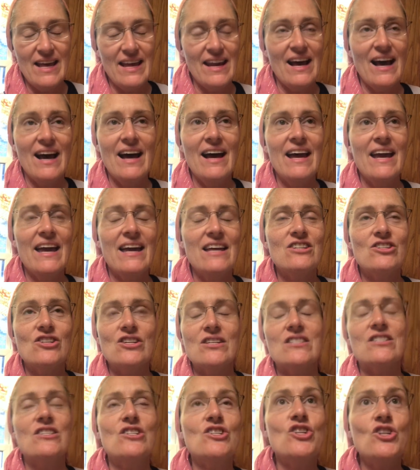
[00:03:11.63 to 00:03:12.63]
and I
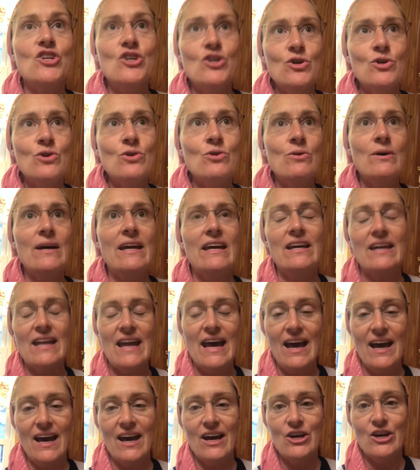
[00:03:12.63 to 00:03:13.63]
just knew it
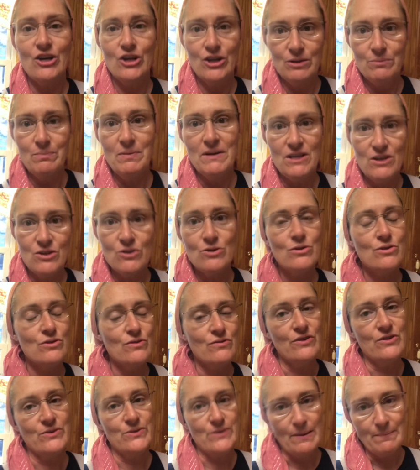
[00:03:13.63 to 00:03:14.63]
could be used
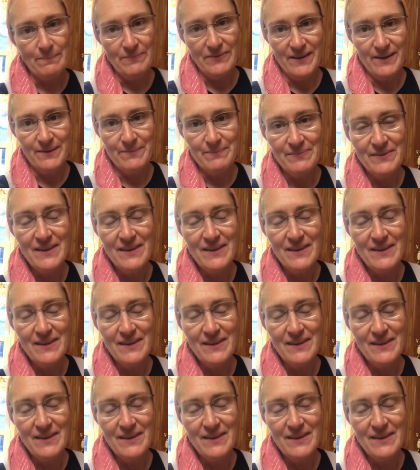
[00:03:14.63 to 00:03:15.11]
for something.